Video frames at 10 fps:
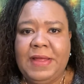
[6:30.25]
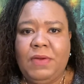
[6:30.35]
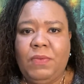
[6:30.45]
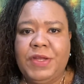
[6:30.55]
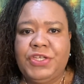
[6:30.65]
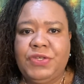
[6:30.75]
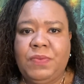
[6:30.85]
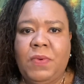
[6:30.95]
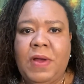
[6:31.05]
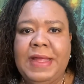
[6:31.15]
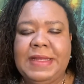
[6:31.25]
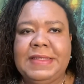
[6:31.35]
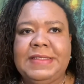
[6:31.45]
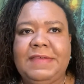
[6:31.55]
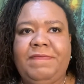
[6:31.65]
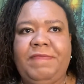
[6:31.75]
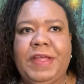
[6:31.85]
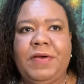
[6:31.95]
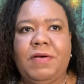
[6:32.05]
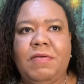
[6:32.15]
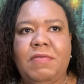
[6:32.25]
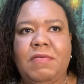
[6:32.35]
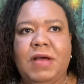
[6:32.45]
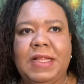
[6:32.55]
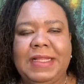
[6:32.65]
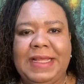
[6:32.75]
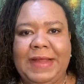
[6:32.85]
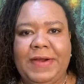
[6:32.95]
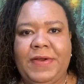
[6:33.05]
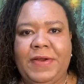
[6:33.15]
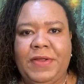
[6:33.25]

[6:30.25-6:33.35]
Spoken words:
What you want is to feel clear.